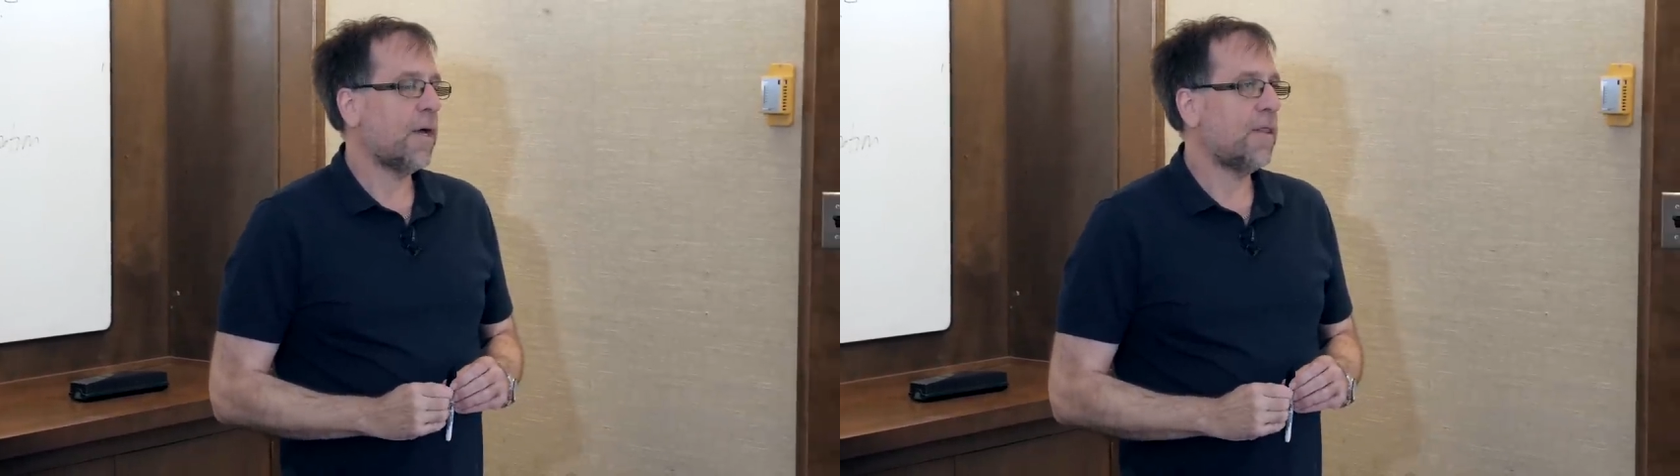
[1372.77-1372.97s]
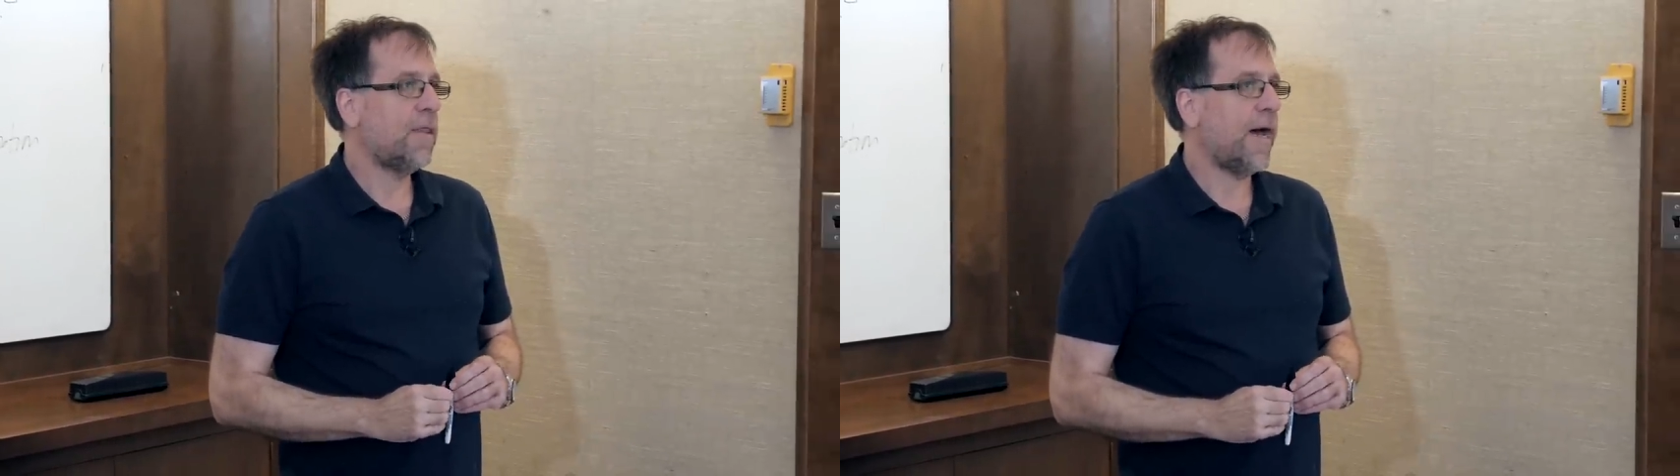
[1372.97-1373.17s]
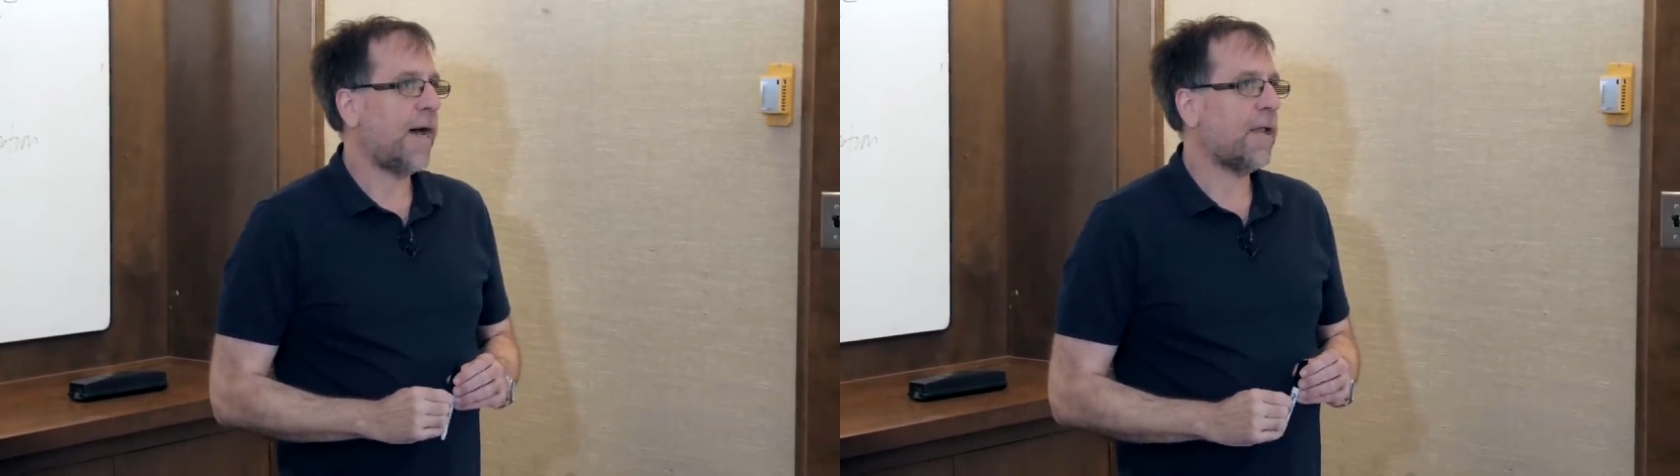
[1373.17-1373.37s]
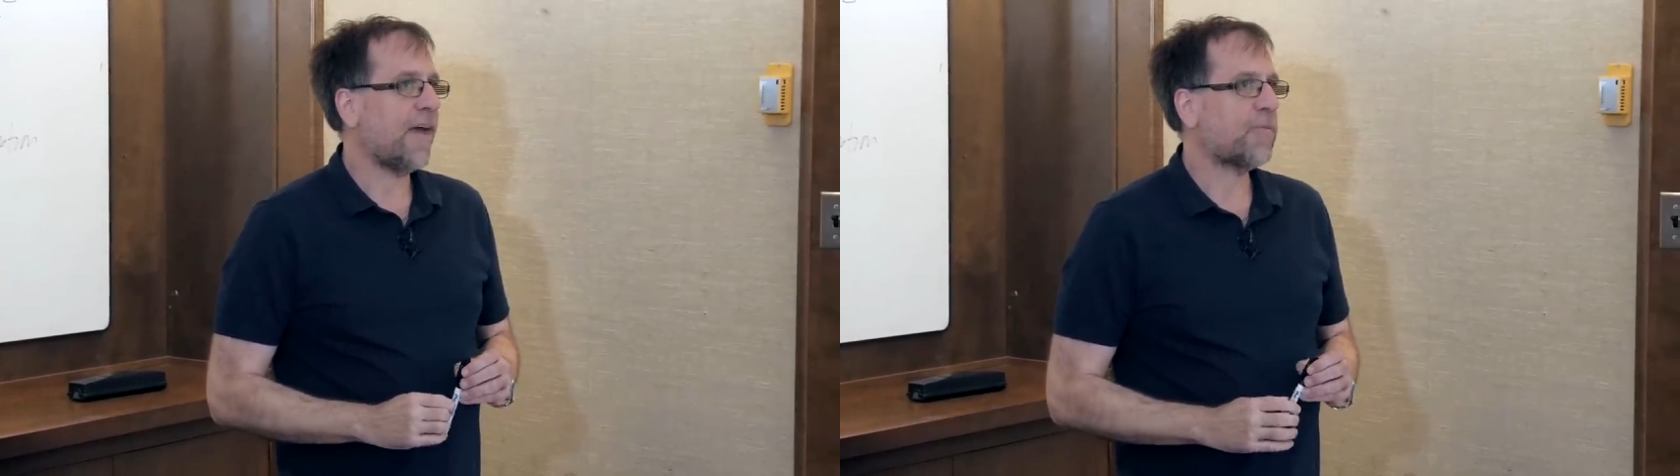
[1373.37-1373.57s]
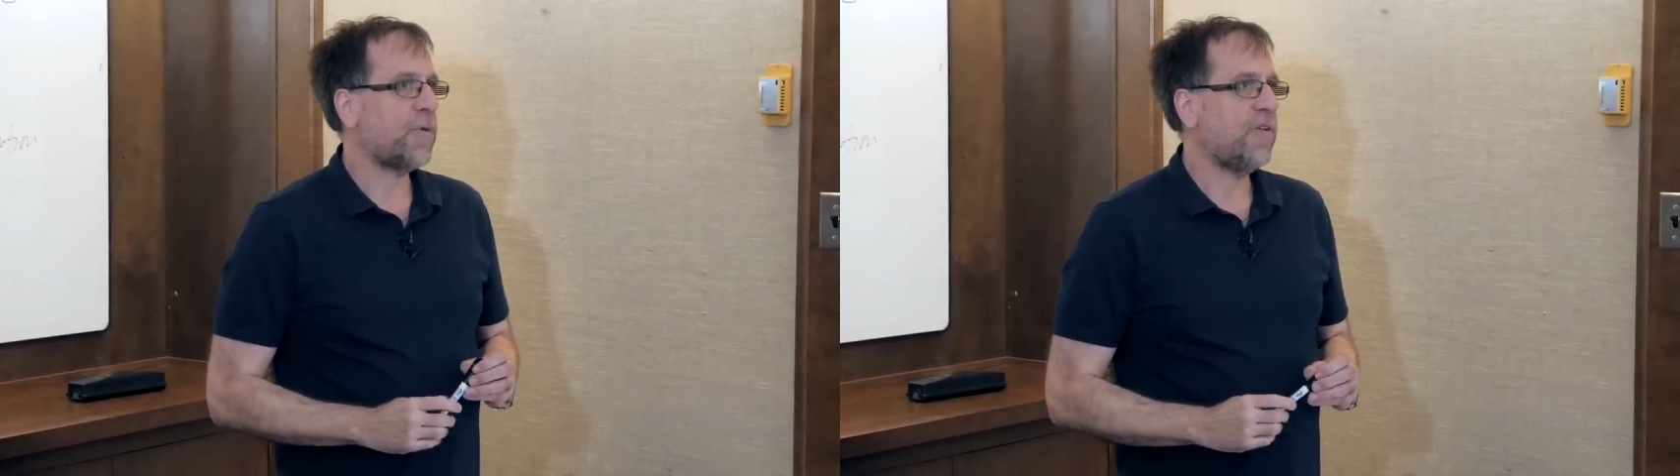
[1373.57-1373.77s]
that
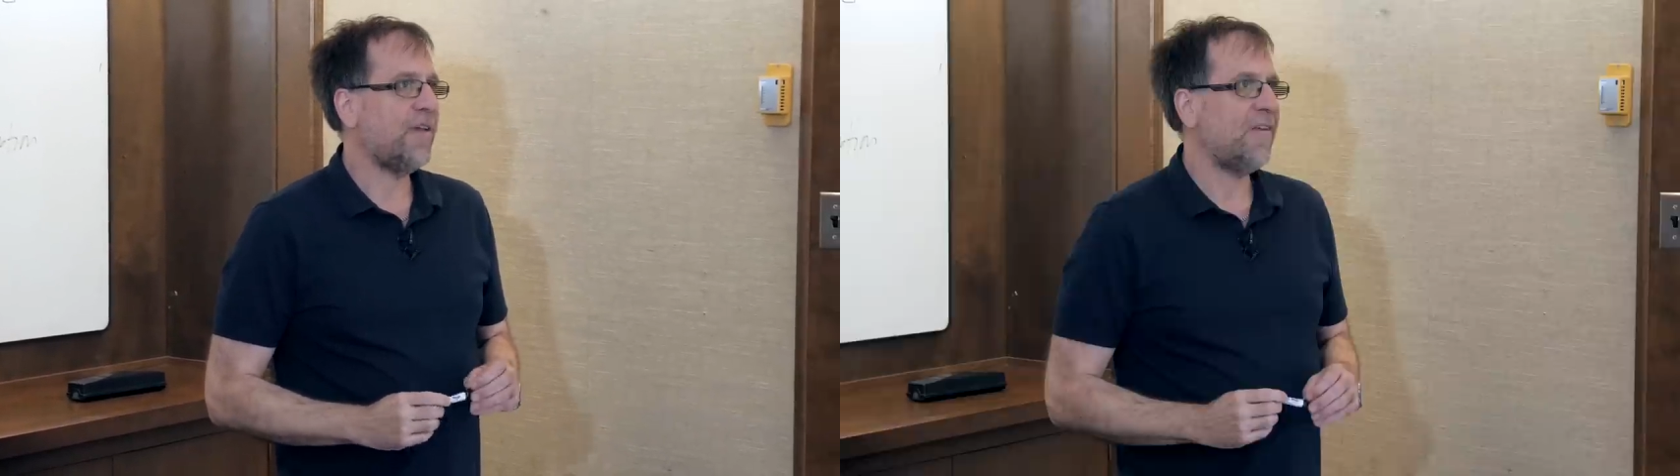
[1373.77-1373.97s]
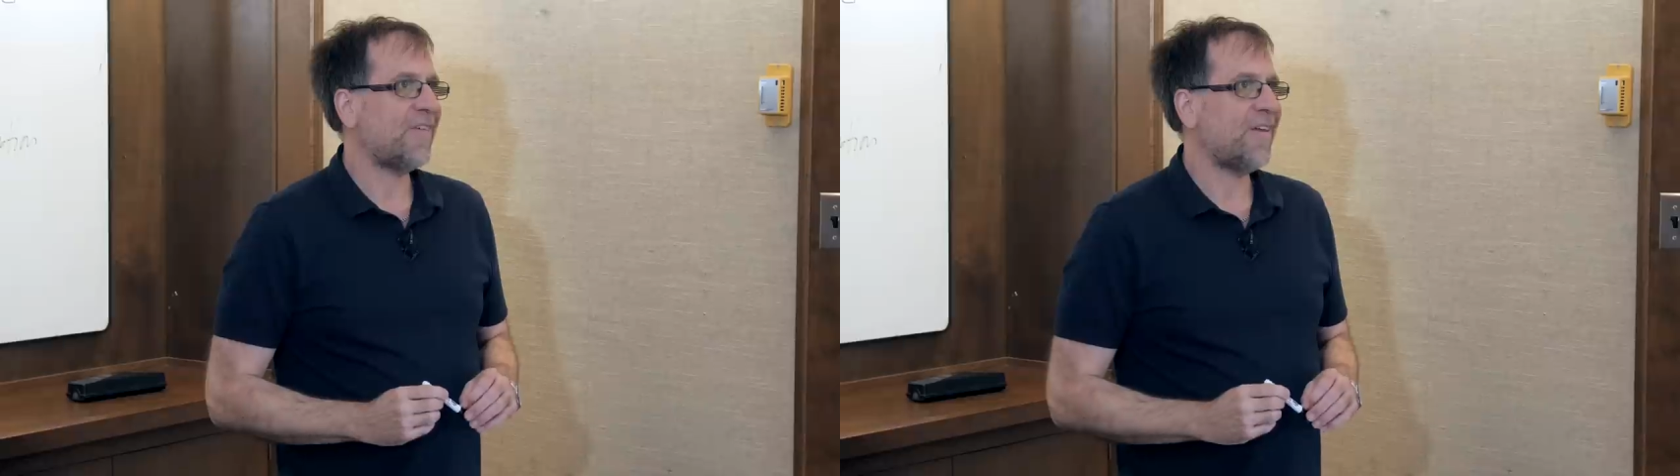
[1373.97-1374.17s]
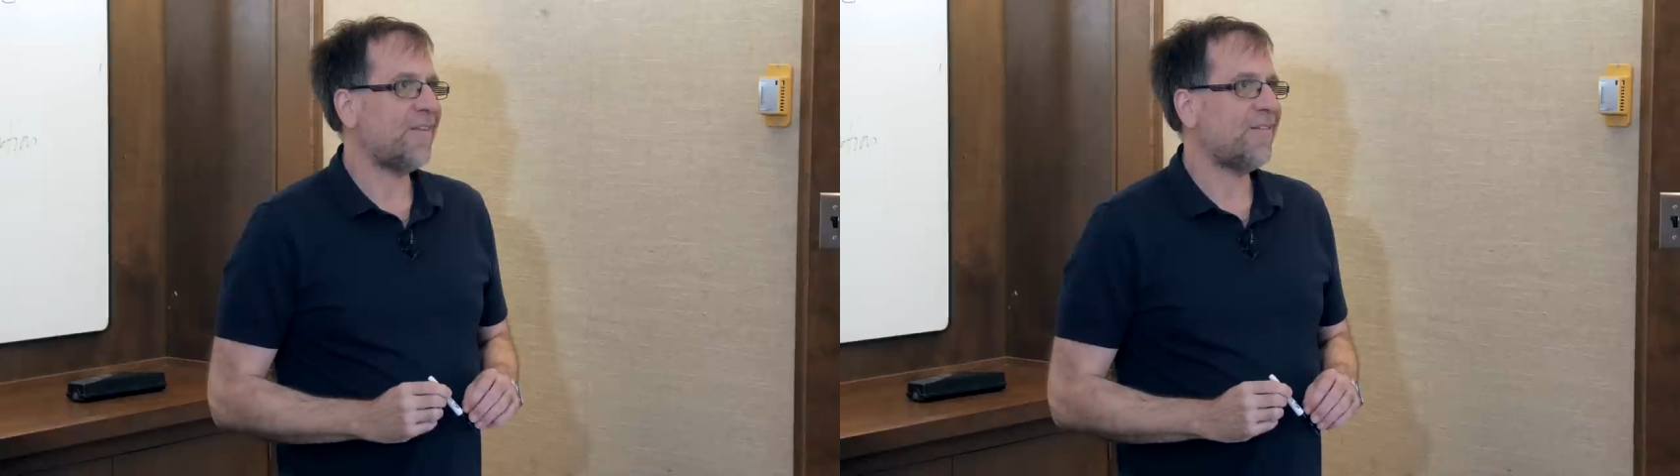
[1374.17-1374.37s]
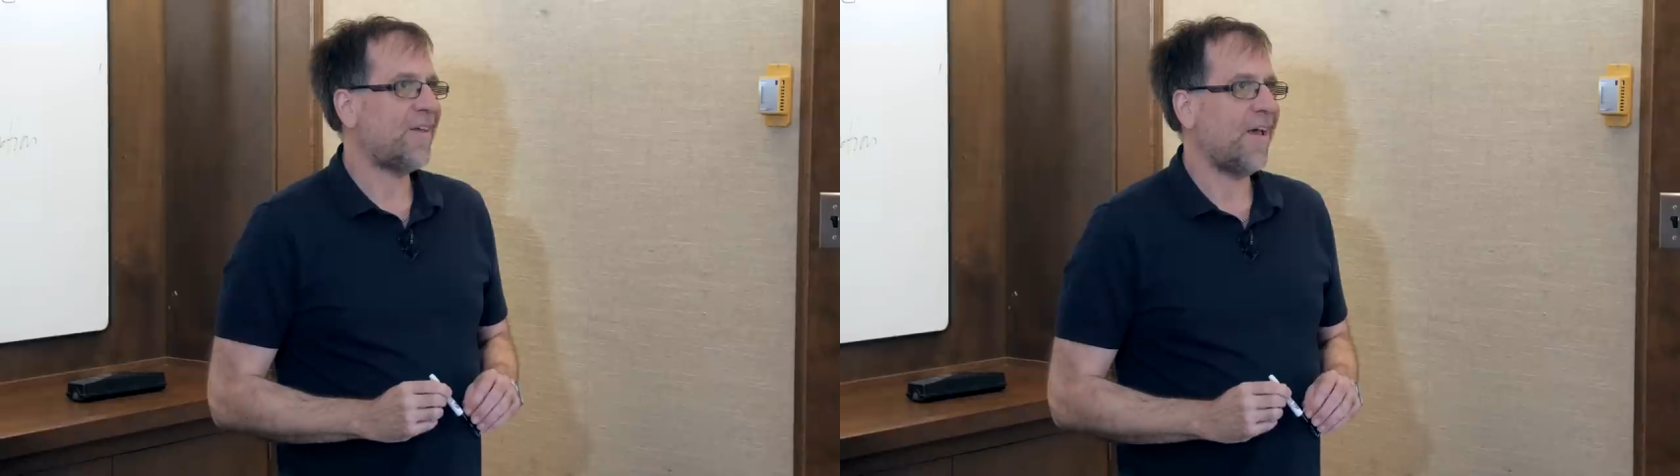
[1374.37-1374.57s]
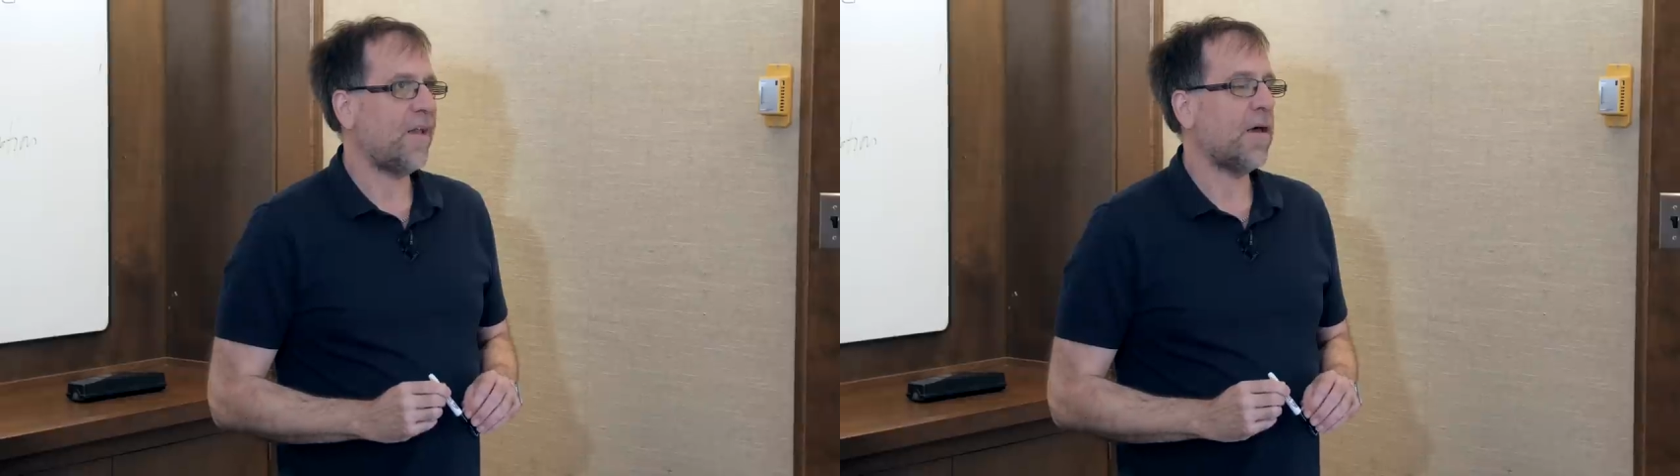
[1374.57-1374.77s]
expertise in
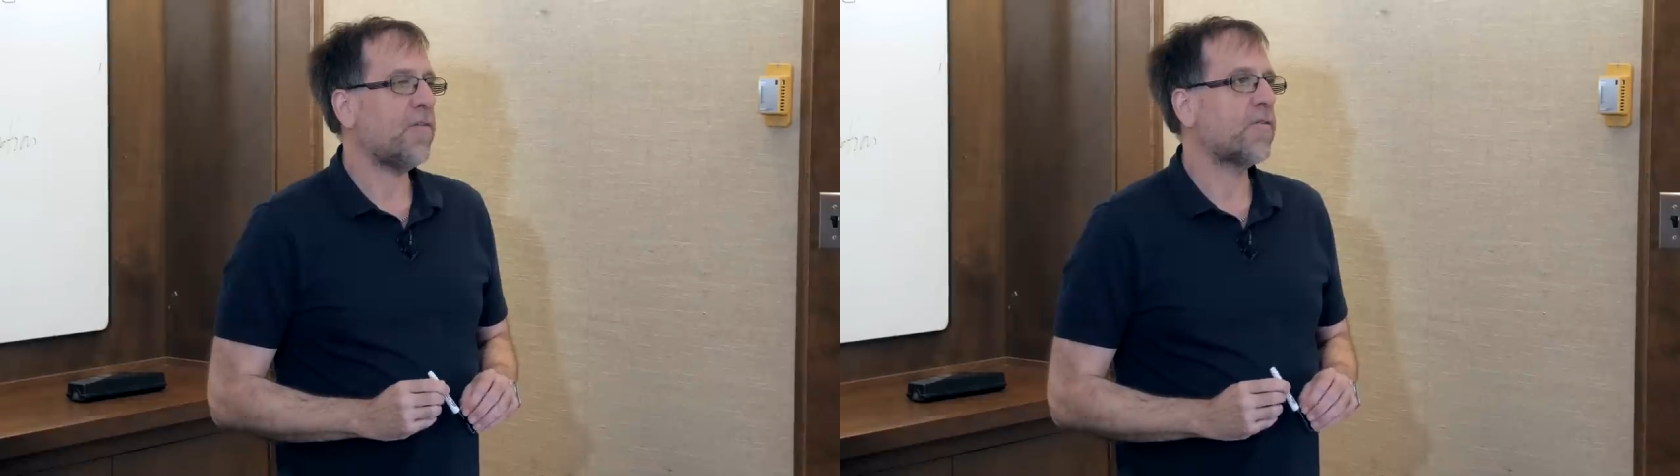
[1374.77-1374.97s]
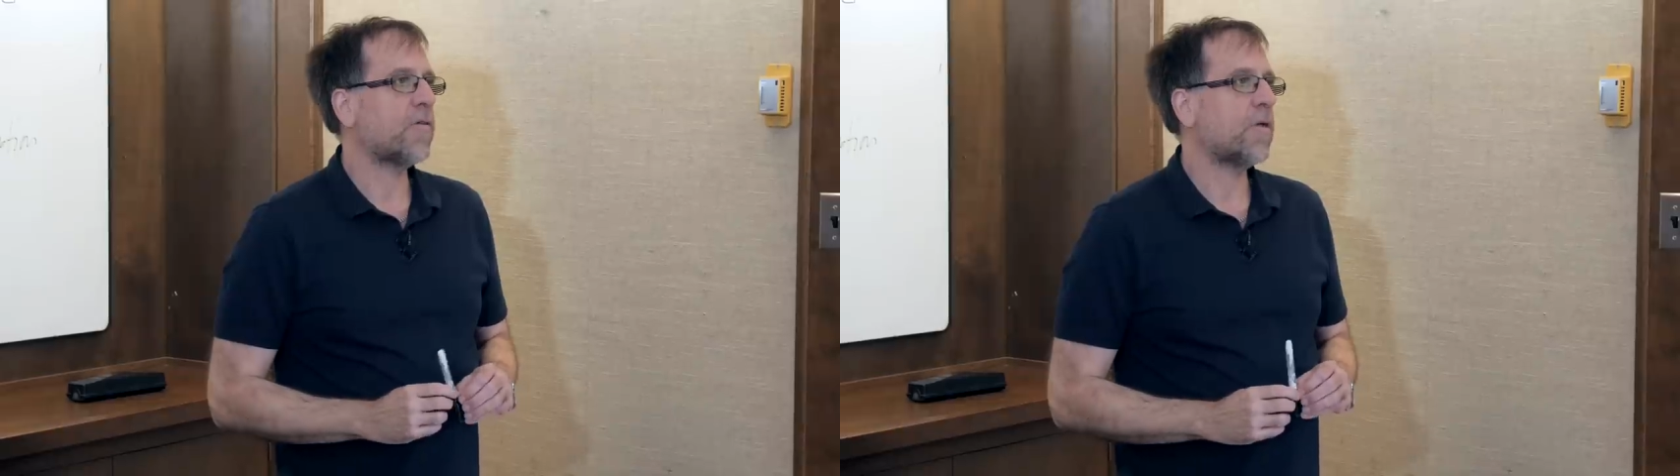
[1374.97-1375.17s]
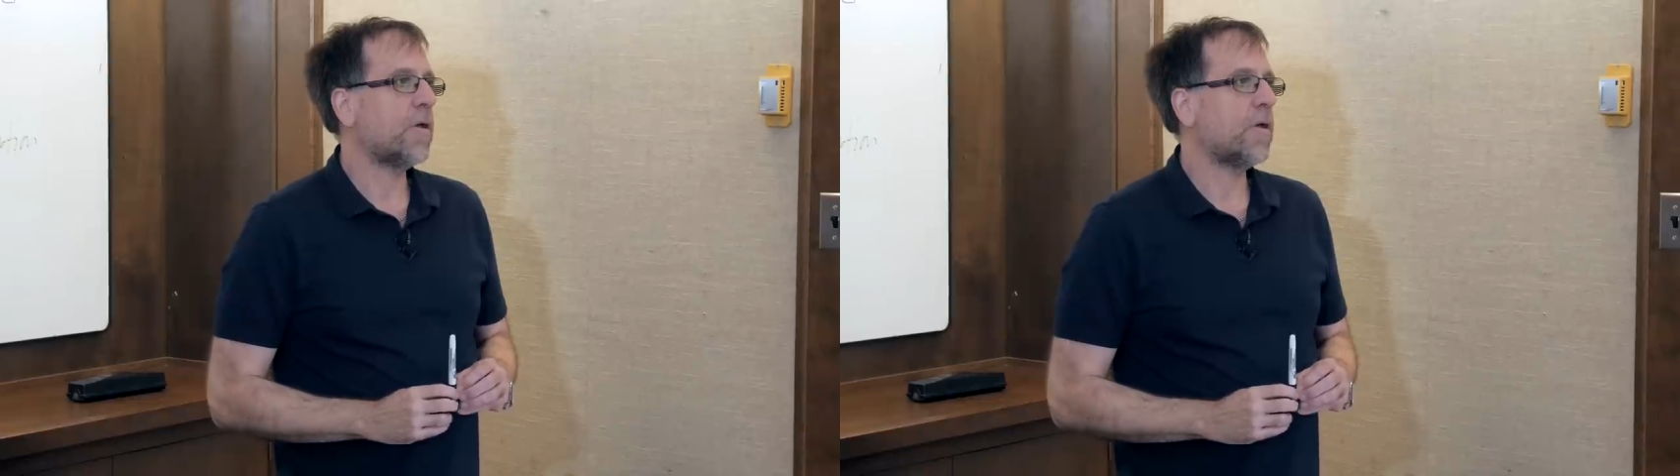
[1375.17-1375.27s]
tennis